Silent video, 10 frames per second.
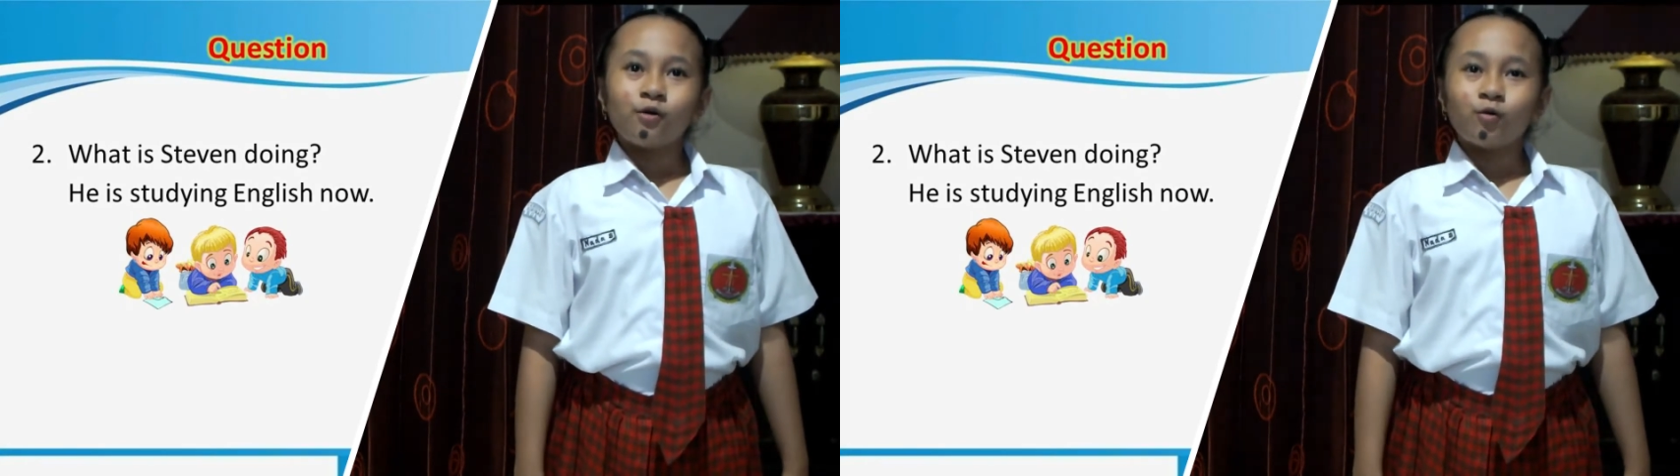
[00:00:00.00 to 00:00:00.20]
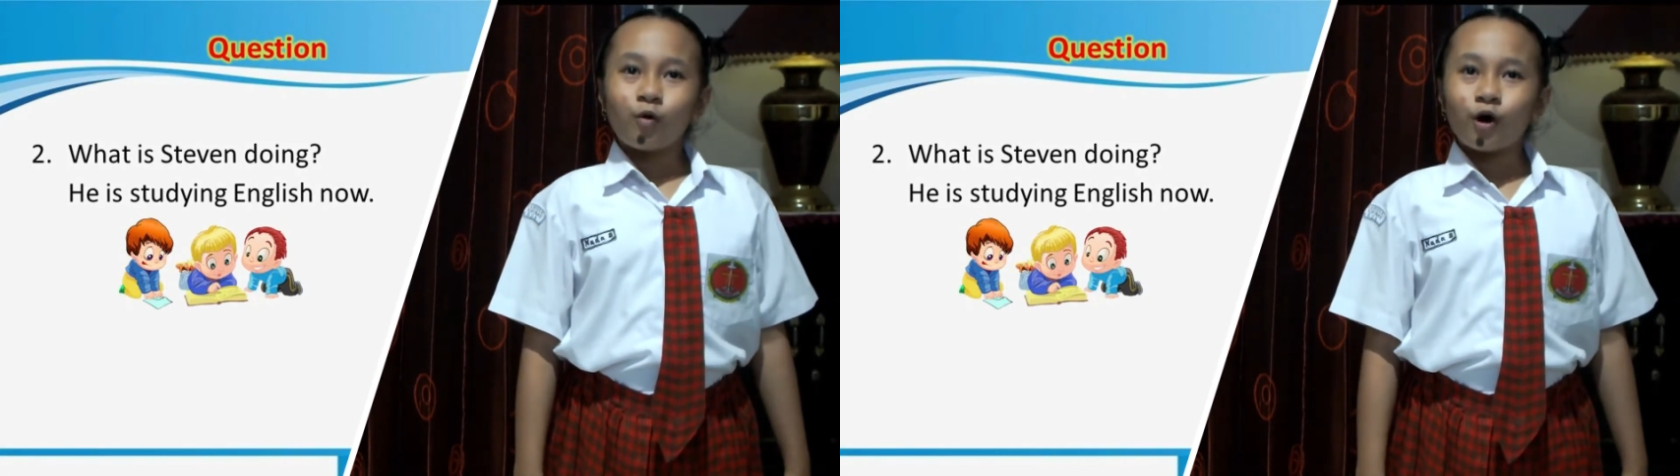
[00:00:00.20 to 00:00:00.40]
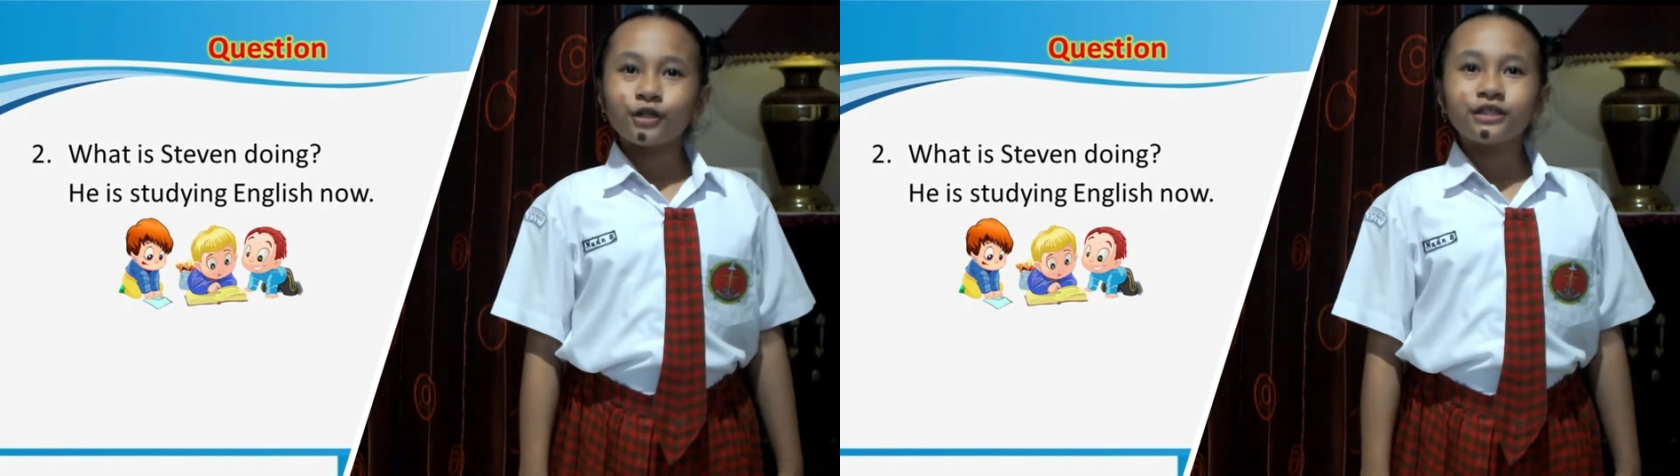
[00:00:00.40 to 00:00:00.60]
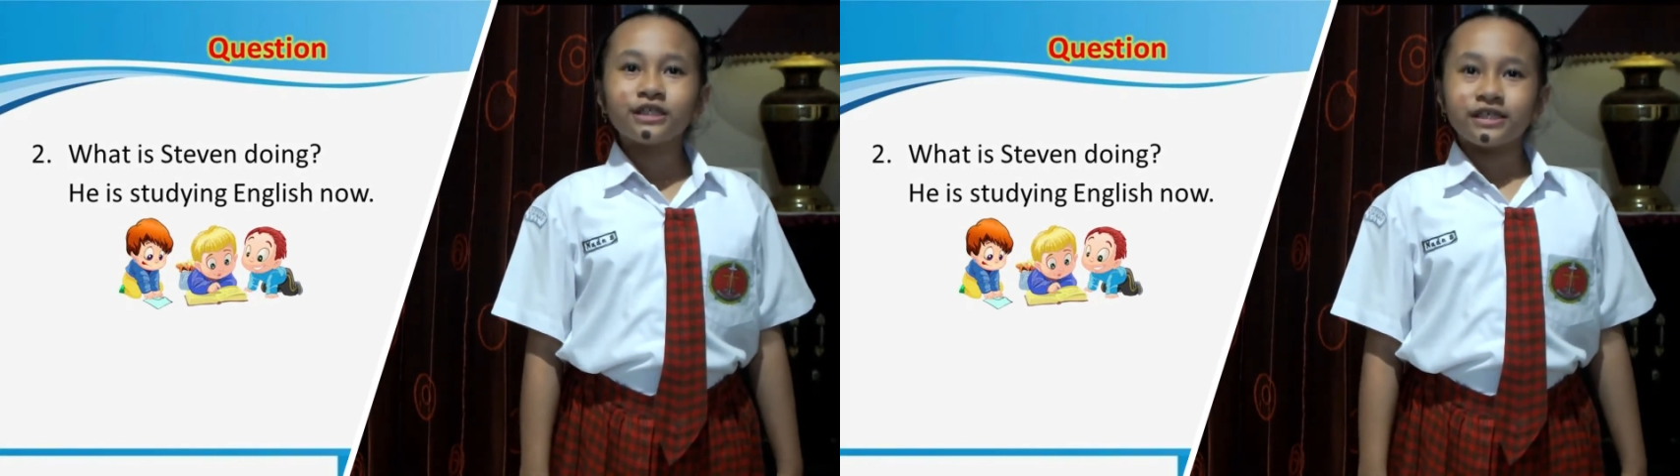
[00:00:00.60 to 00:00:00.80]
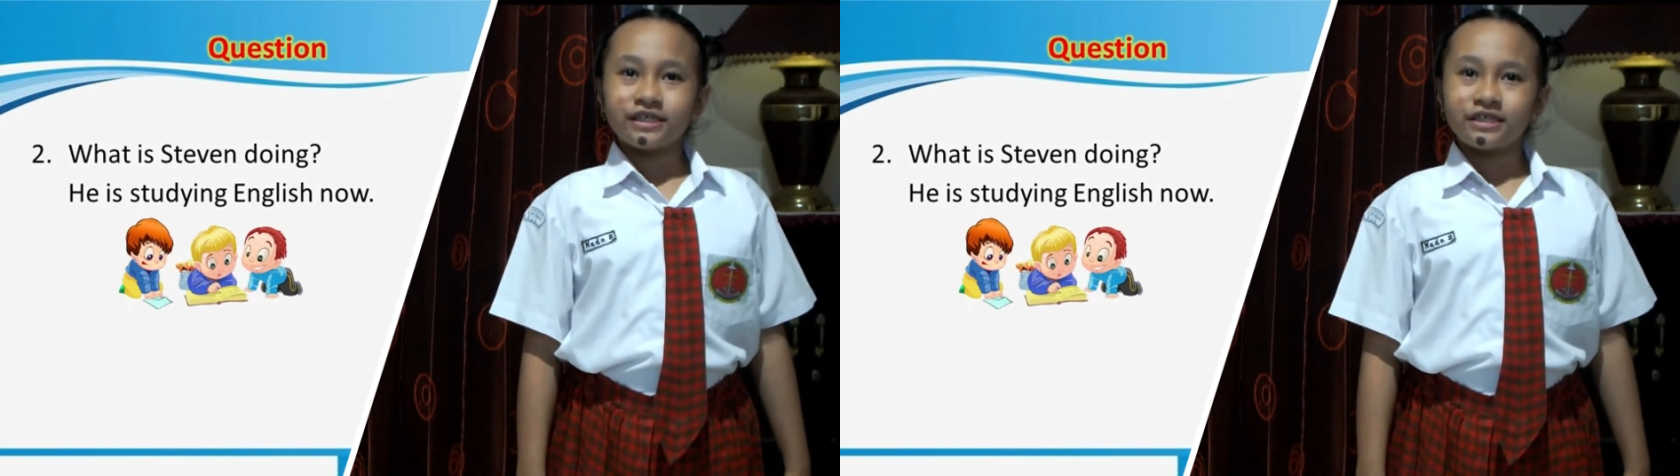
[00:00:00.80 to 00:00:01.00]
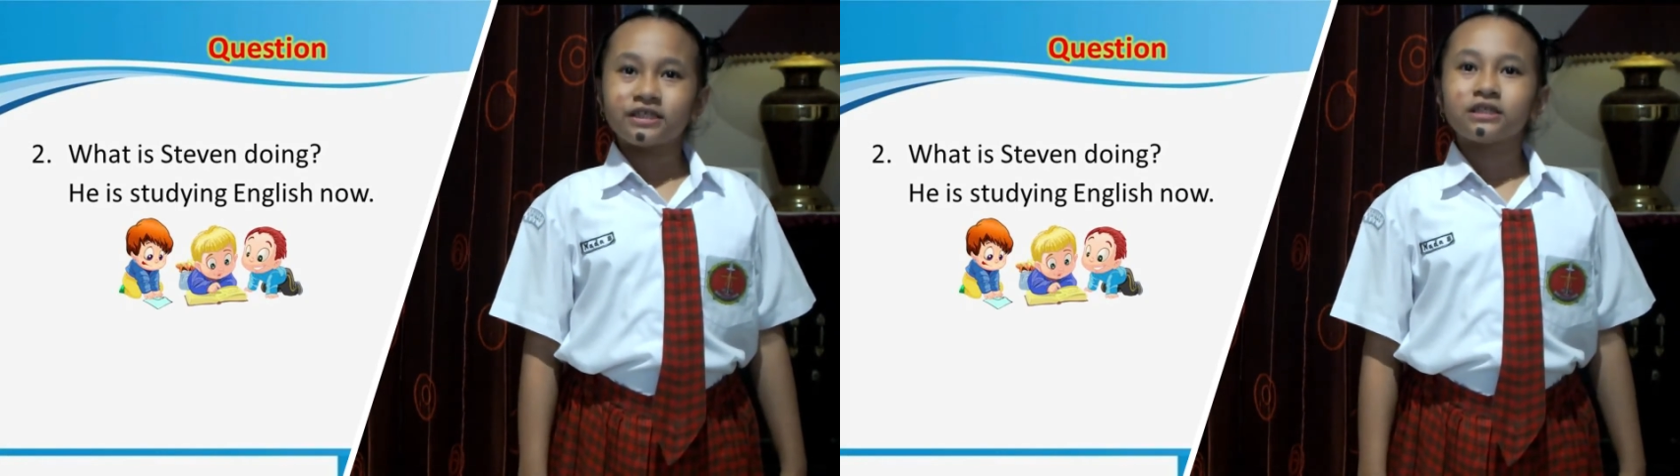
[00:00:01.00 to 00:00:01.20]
What is